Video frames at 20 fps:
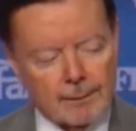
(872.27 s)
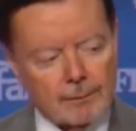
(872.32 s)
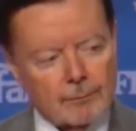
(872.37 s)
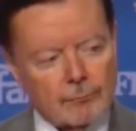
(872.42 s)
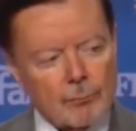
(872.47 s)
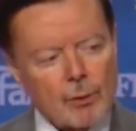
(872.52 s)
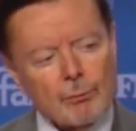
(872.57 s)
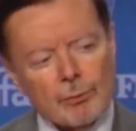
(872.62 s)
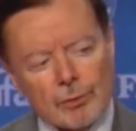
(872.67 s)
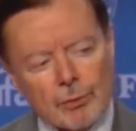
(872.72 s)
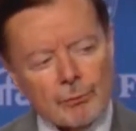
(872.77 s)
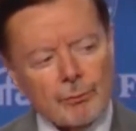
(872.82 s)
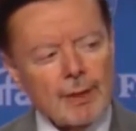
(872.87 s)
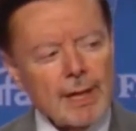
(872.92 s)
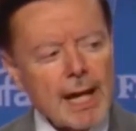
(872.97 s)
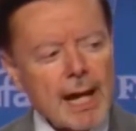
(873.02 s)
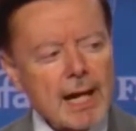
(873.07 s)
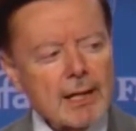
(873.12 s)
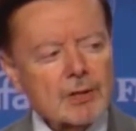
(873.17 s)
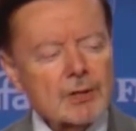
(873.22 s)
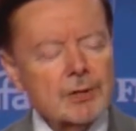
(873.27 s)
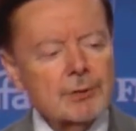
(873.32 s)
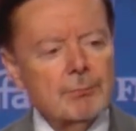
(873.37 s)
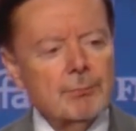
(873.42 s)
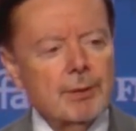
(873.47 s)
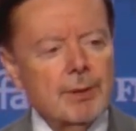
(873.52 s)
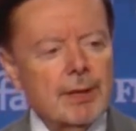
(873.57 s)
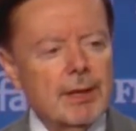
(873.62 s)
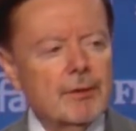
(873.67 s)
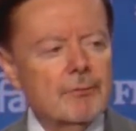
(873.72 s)
What would the reaction
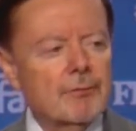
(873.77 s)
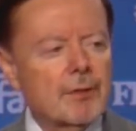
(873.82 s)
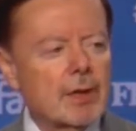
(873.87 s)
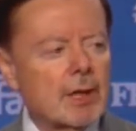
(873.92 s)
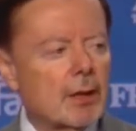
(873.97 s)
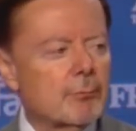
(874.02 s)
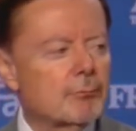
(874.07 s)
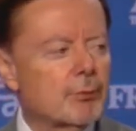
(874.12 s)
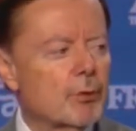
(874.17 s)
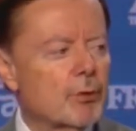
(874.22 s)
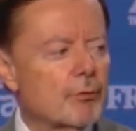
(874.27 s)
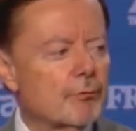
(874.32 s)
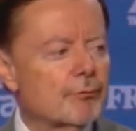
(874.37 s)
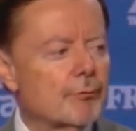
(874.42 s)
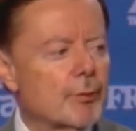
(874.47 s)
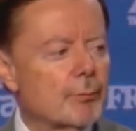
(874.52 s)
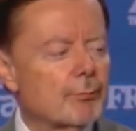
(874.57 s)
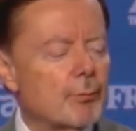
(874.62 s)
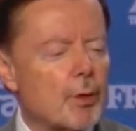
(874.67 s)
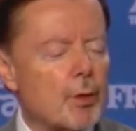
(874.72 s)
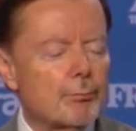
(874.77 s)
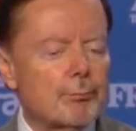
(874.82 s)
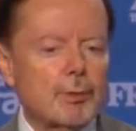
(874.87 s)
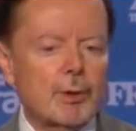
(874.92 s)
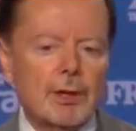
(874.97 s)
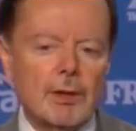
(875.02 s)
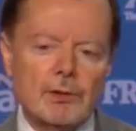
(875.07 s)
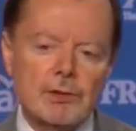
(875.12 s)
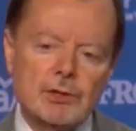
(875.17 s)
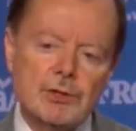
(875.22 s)
be if a couple of football
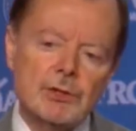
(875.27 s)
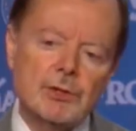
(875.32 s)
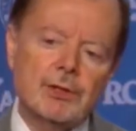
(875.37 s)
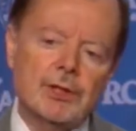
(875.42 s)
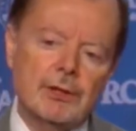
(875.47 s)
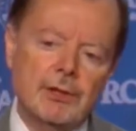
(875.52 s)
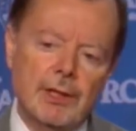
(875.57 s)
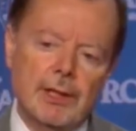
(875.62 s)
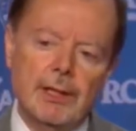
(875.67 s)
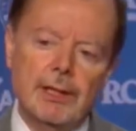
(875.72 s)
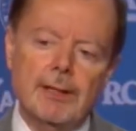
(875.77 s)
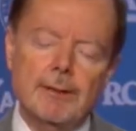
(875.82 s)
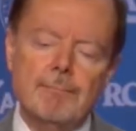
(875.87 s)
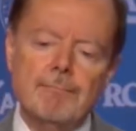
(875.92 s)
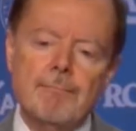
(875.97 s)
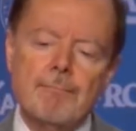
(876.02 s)
players took a knee?